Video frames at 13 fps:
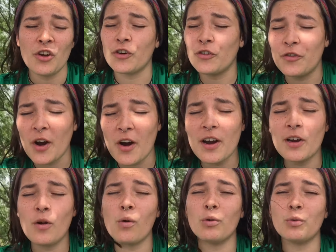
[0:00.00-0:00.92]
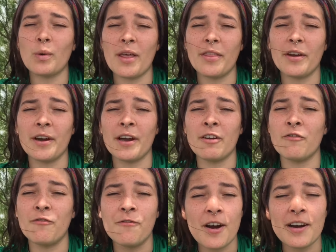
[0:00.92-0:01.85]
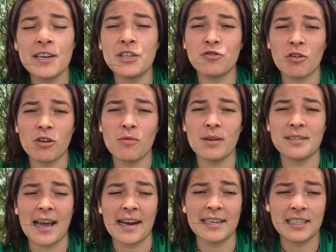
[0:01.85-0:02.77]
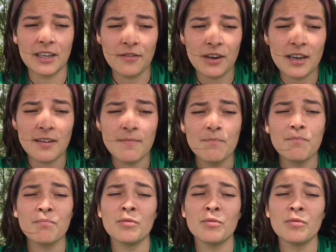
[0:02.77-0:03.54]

For very cold weather and very strenuous activity,